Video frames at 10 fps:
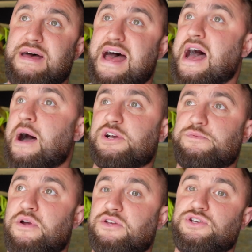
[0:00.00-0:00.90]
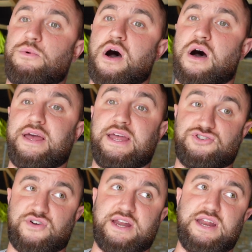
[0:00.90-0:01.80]
matter how experienced you are in
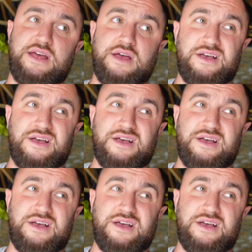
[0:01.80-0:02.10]
training,